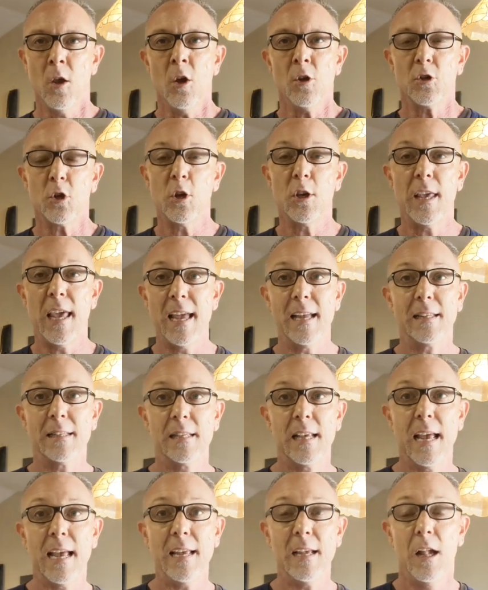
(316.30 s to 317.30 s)
So you can't
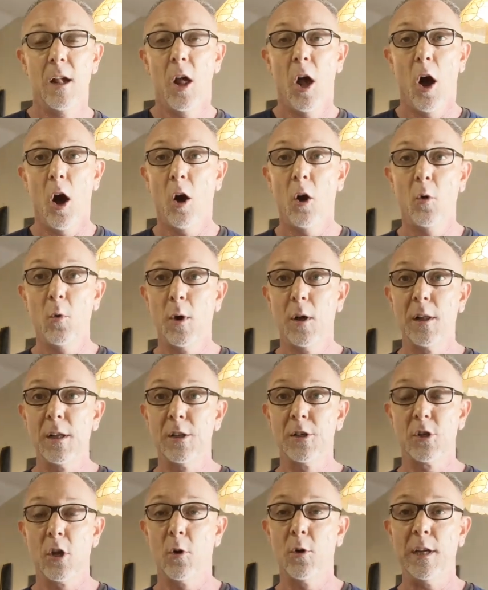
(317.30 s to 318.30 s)
say, oh, well,
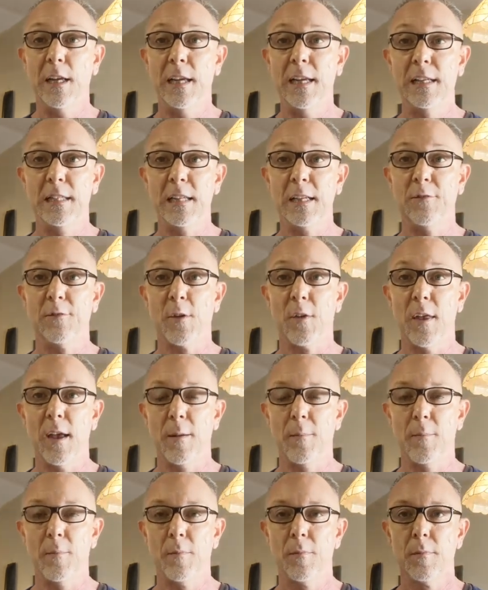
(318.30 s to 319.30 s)
it's so easy for them.